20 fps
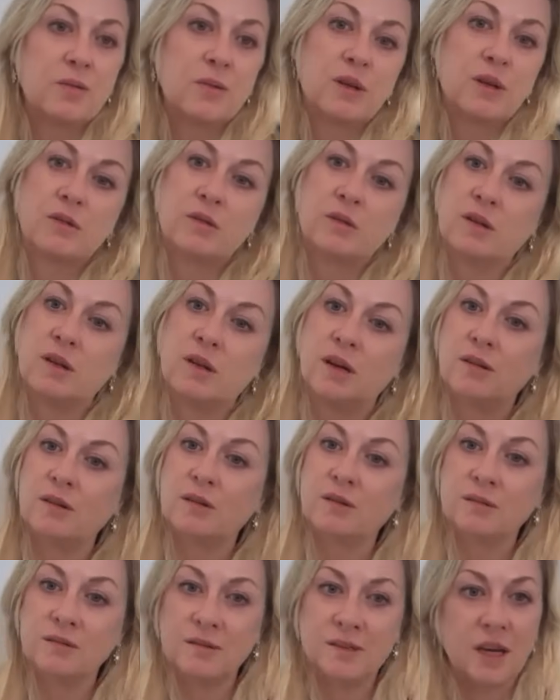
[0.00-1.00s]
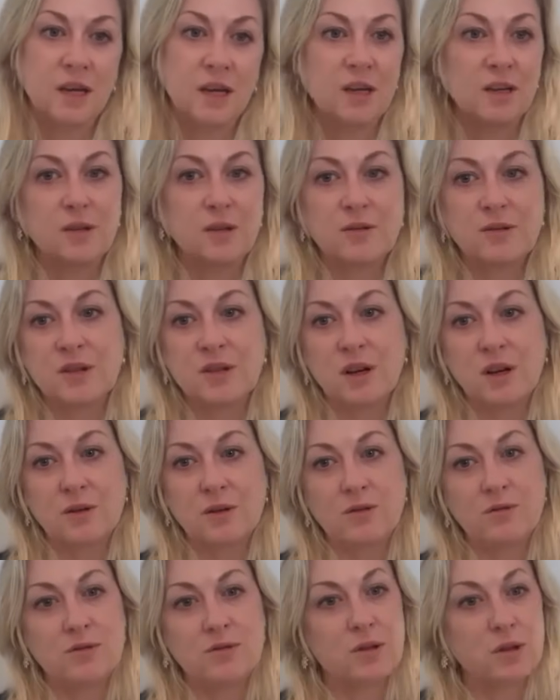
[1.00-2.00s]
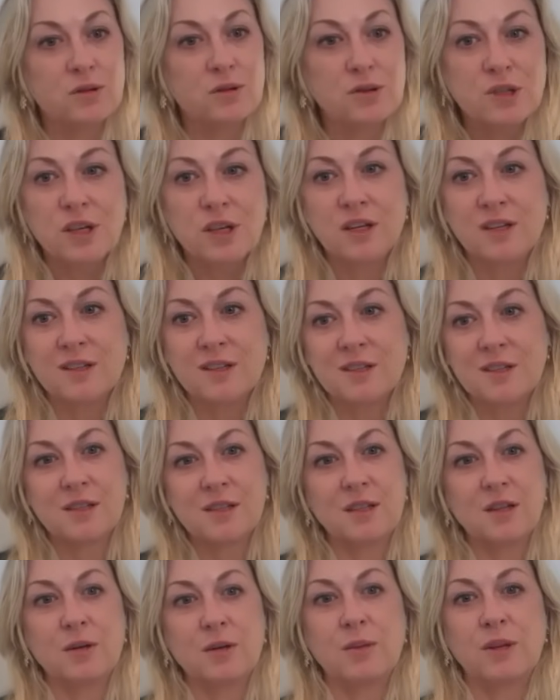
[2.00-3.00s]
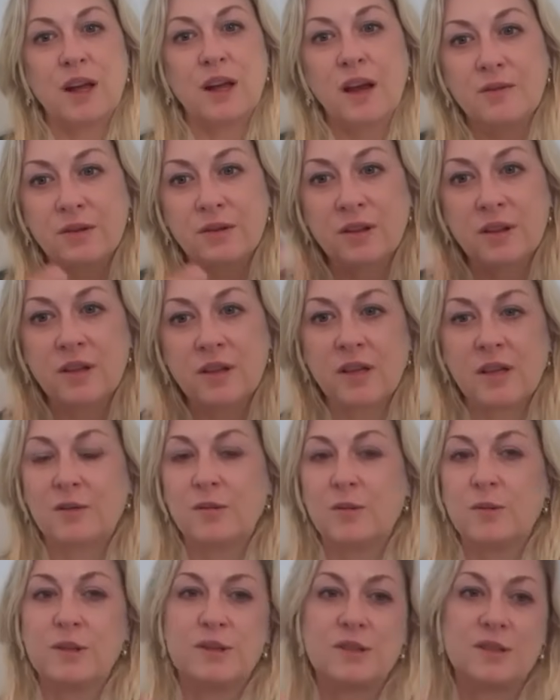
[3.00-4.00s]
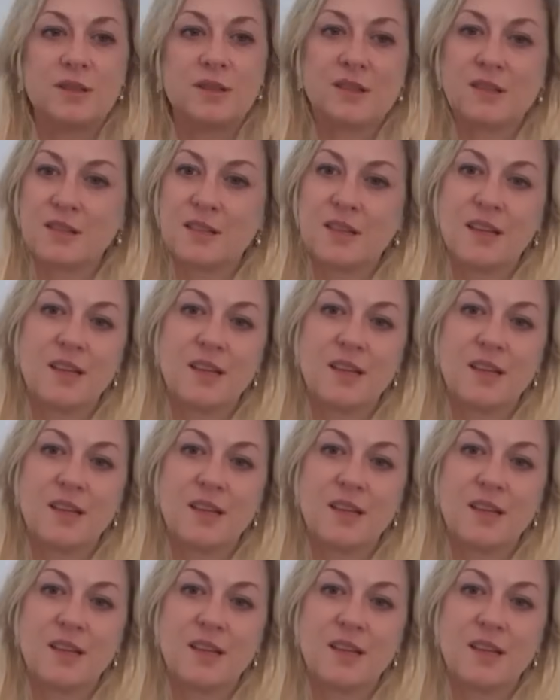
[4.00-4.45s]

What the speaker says: We learned how to diagnose our own doshas. I mean, everything was